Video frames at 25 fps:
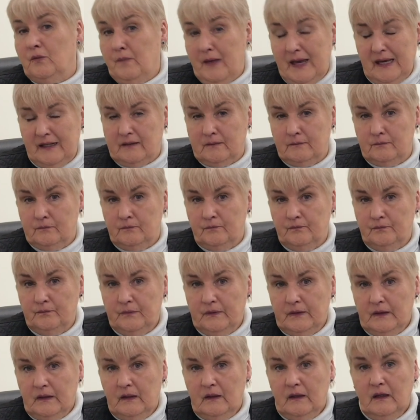or Madam.
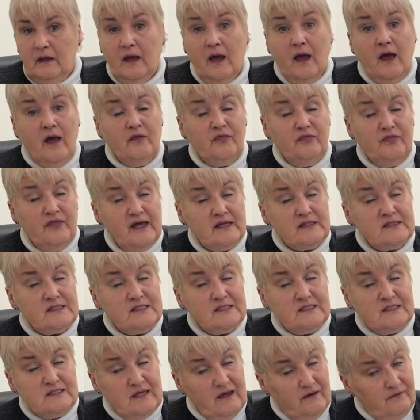
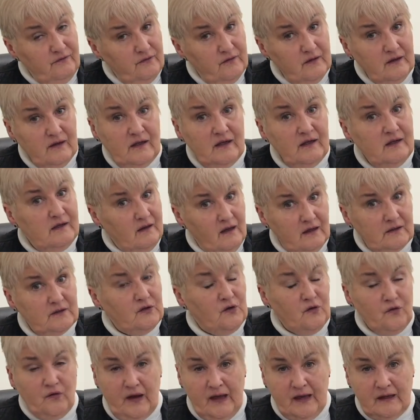That's definitely
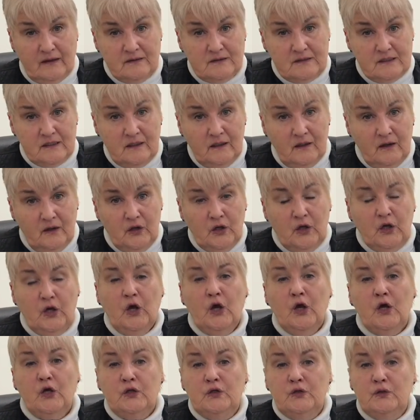not correct.
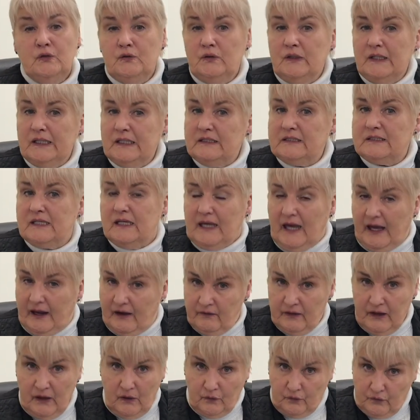You need to
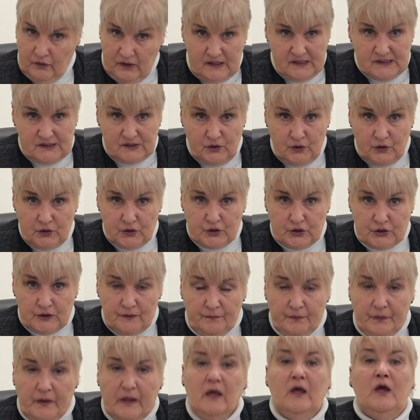carry out research.
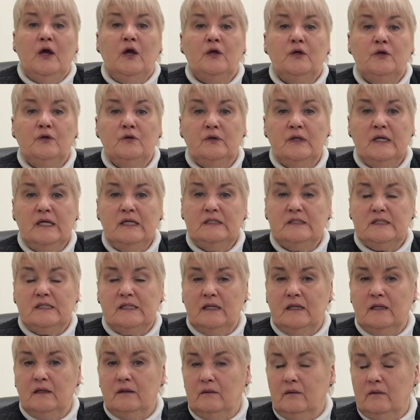You need
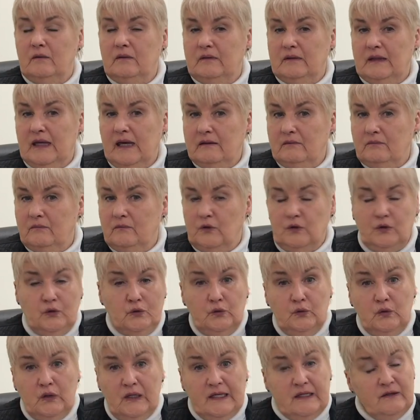to get
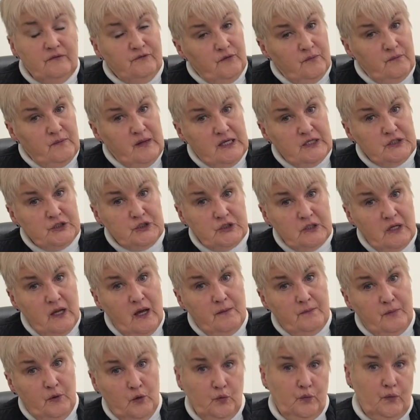Google information
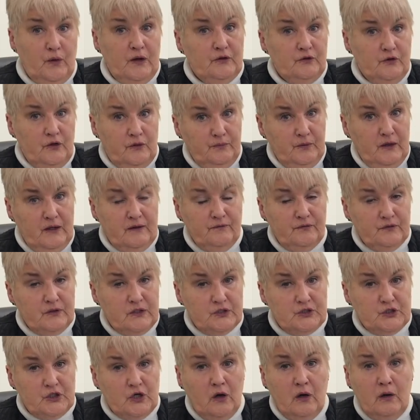about where you're applying for
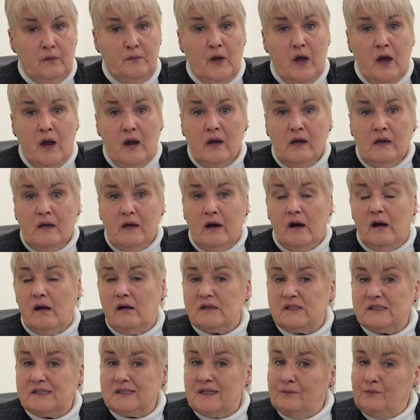the job
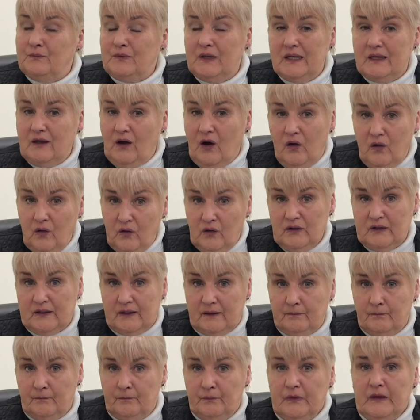or simply call
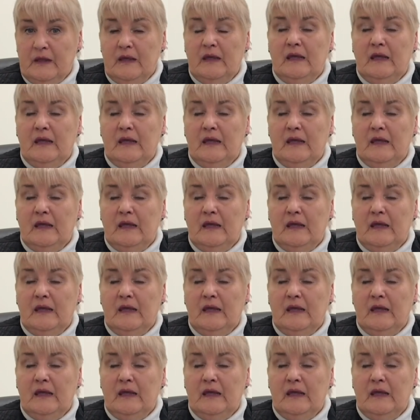them.